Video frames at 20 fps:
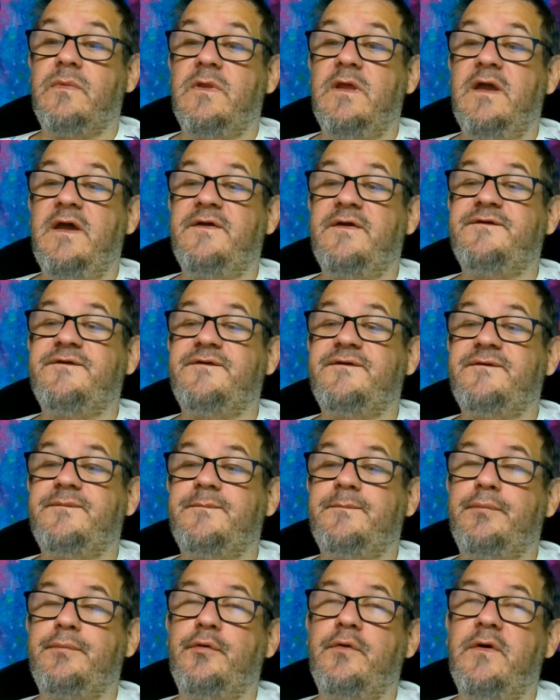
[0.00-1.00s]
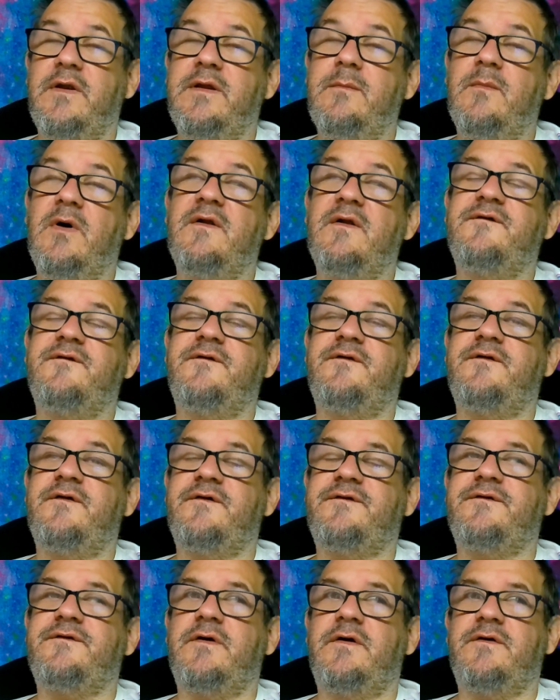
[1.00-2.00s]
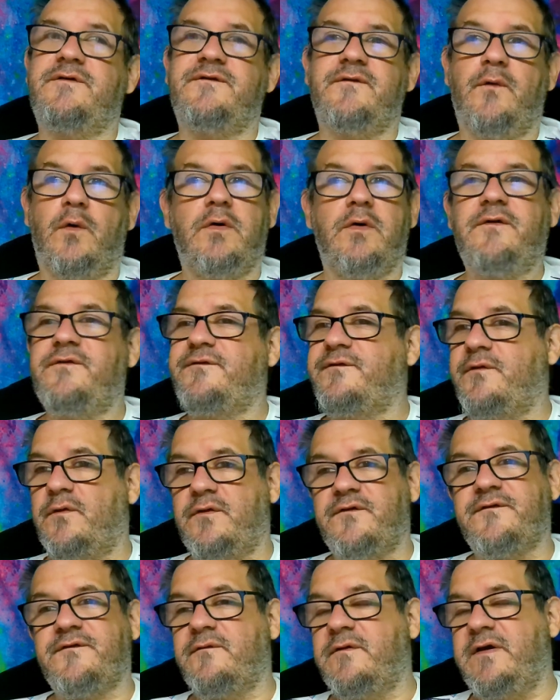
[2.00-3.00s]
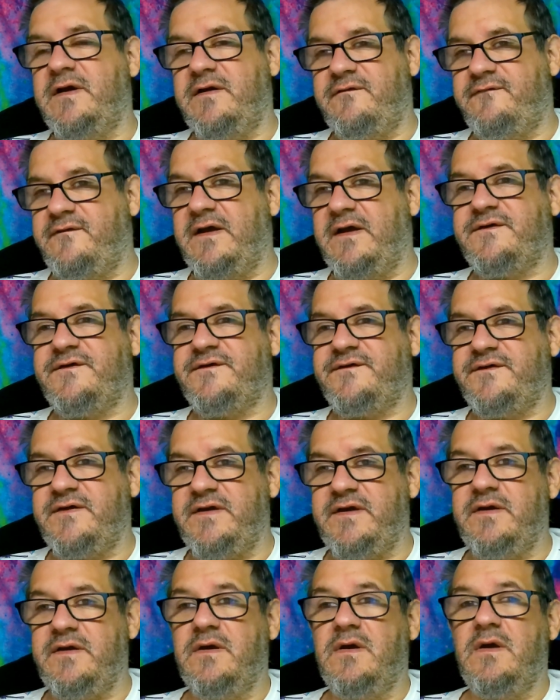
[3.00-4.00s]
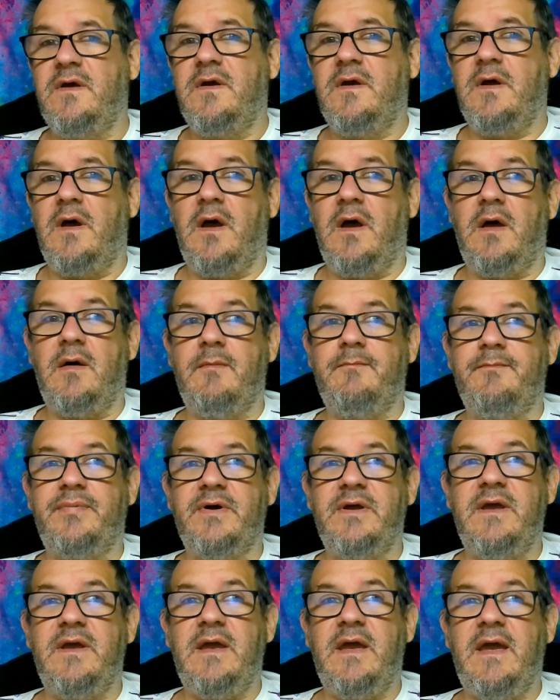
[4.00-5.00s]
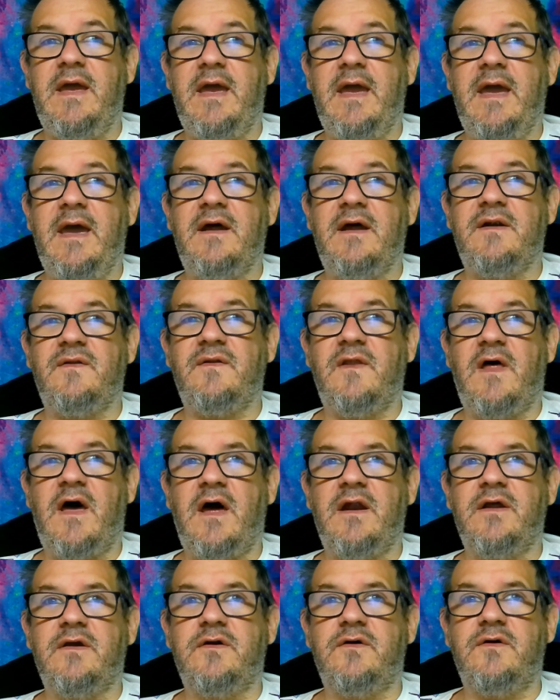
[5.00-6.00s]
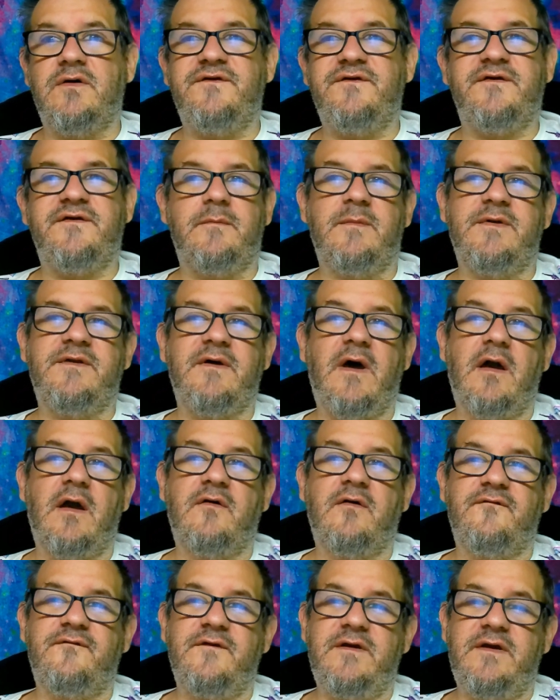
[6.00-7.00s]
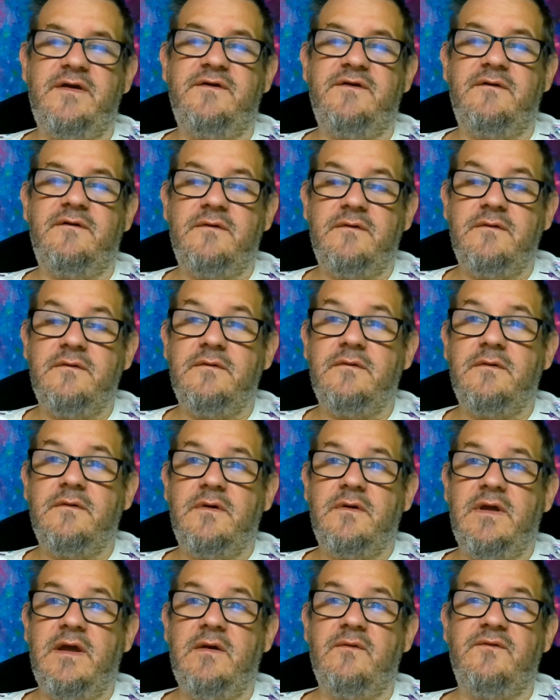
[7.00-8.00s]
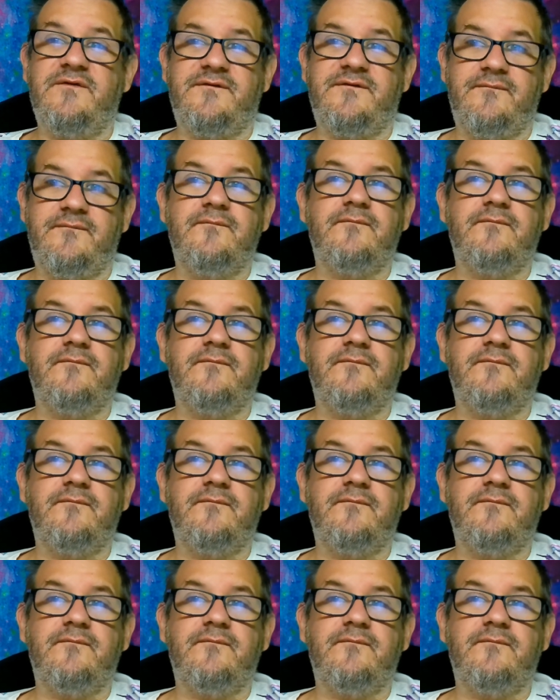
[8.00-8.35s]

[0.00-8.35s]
It's pretty much just a sword and sorcery fantasy, but it had a lot of good cinematography. It was a